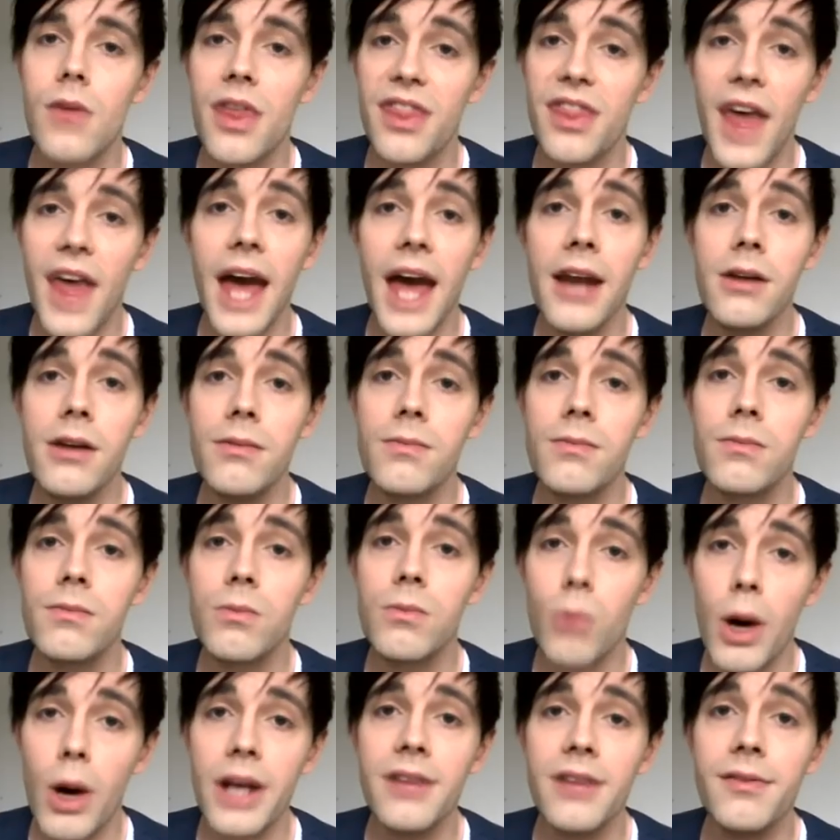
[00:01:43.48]
Then
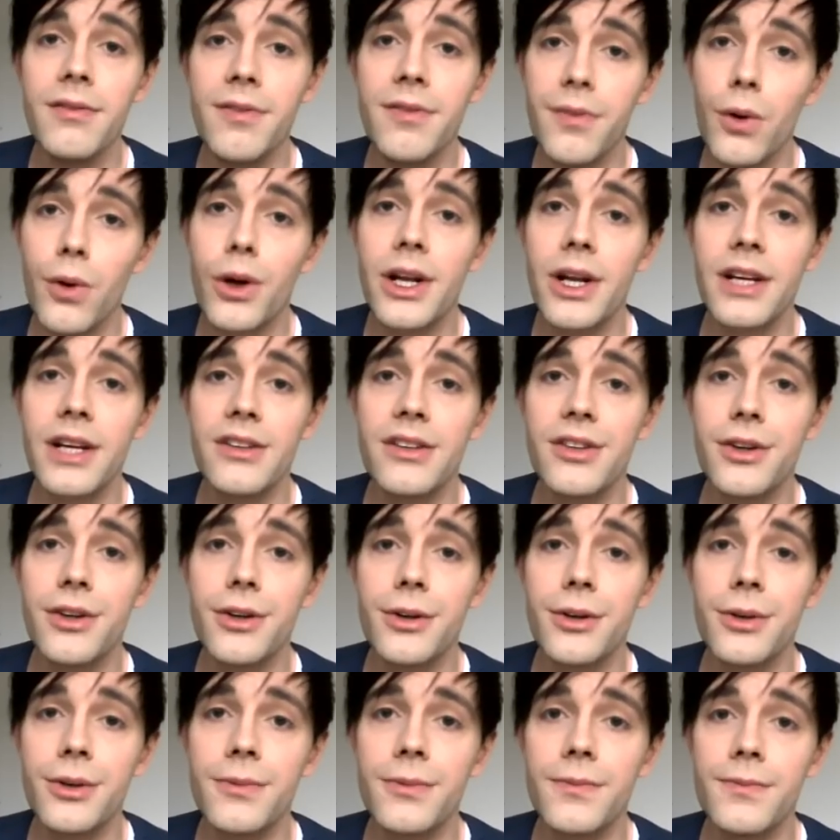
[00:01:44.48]
1 in
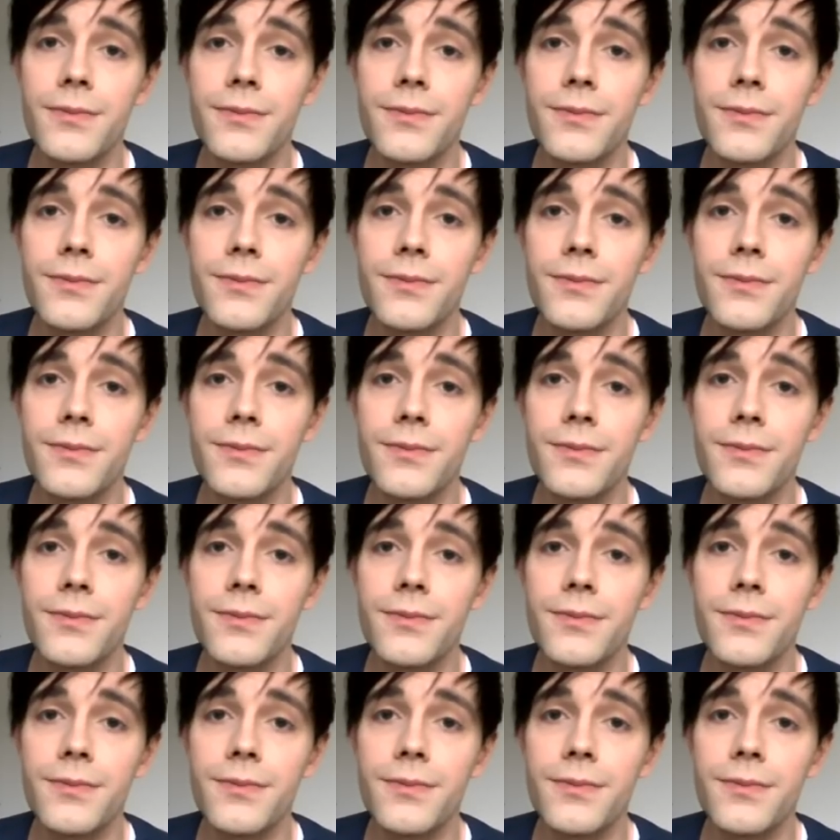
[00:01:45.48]
42.